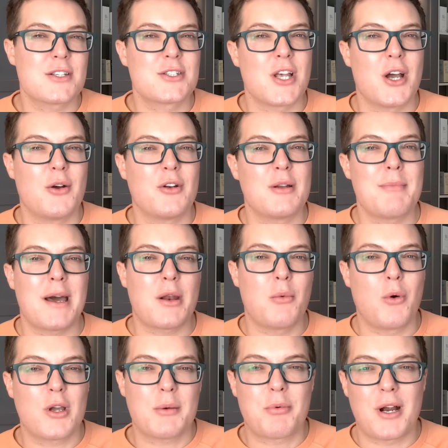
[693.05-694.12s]
So no matter
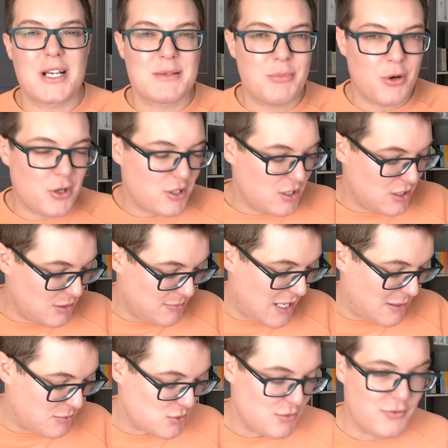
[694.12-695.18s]
what your price point, you'll be
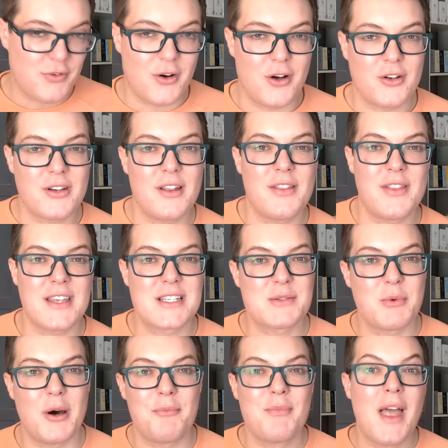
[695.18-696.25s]
able to afford
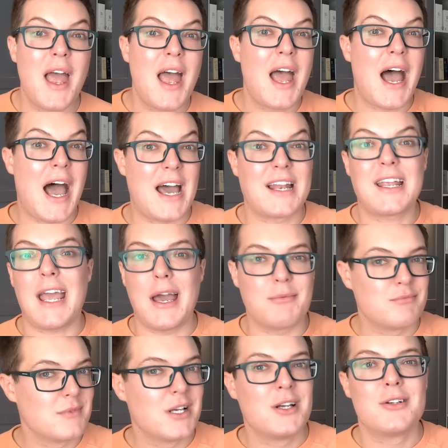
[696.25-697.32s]
this one. And
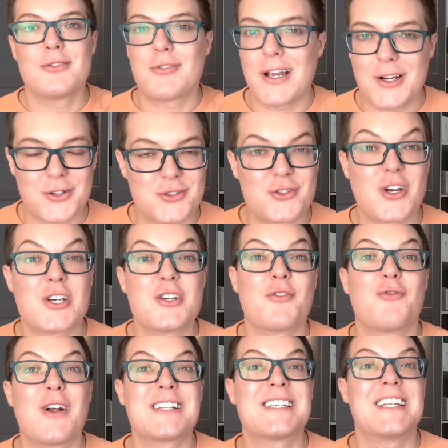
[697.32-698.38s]
again, great concentration
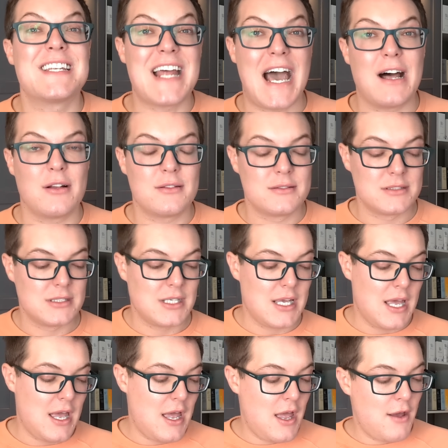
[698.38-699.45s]
of retinal.
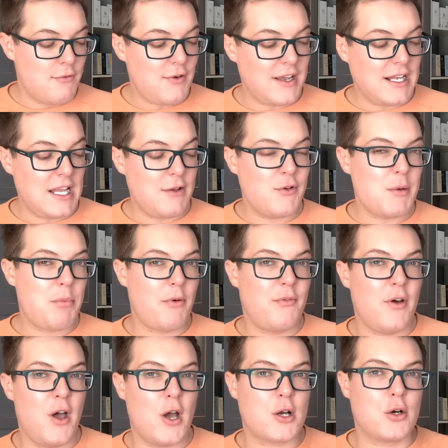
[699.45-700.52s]
Finally, if you
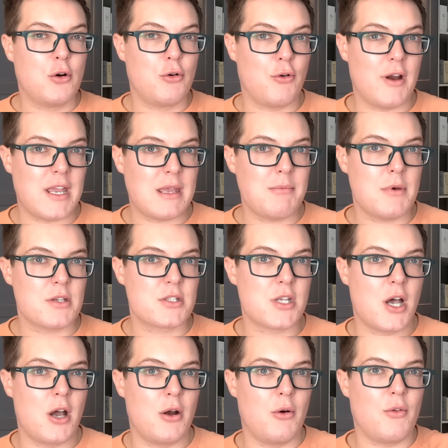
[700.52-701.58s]
prefer a cream,
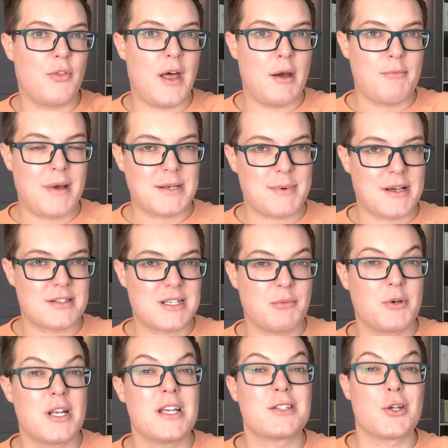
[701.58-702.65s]
so that Mad About
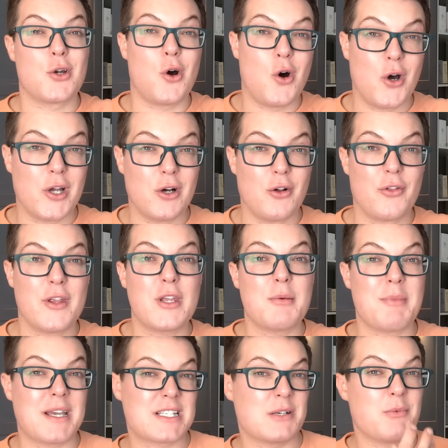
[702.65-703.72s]
Skin one is an oil that you
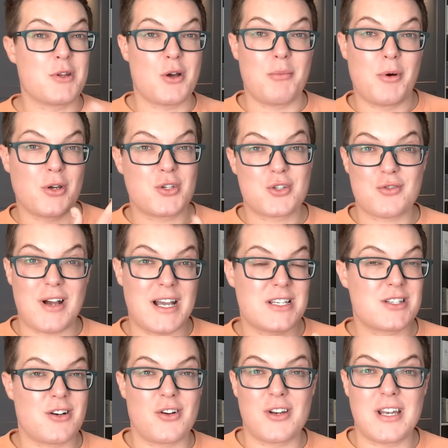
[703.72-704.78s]
mix in with your
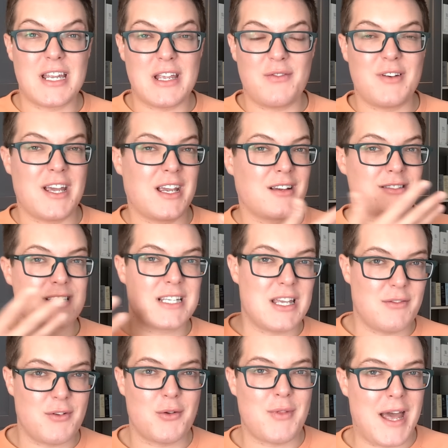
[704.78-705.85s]
moisturiser on an evening to
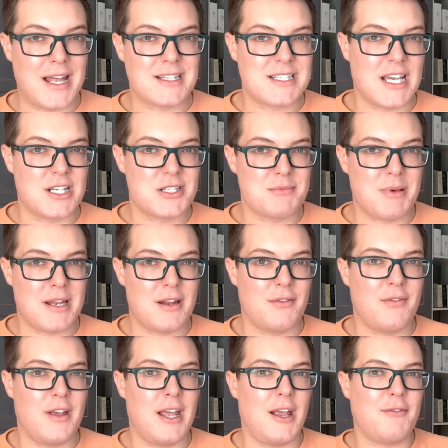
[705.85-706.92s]
give you the anti-aging
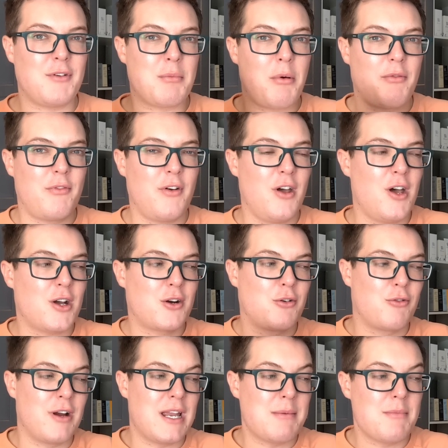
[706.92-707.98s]
benefit. If you prefer a
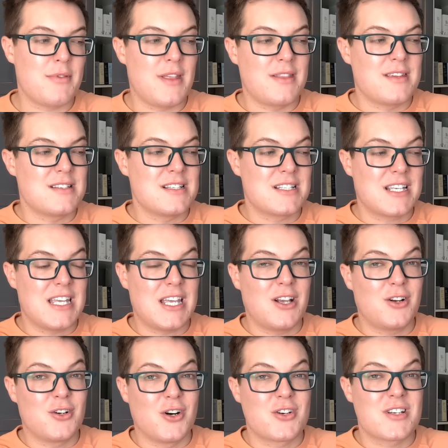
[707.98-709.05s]
cream, then this is the Geek
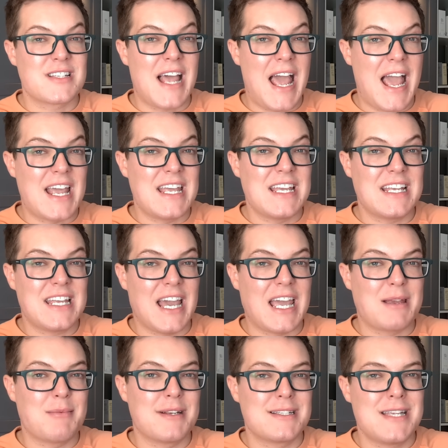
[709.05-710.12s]
and Gorgeous A
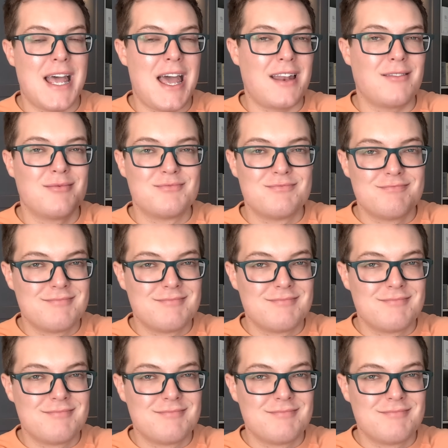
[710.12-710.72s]
Game 10.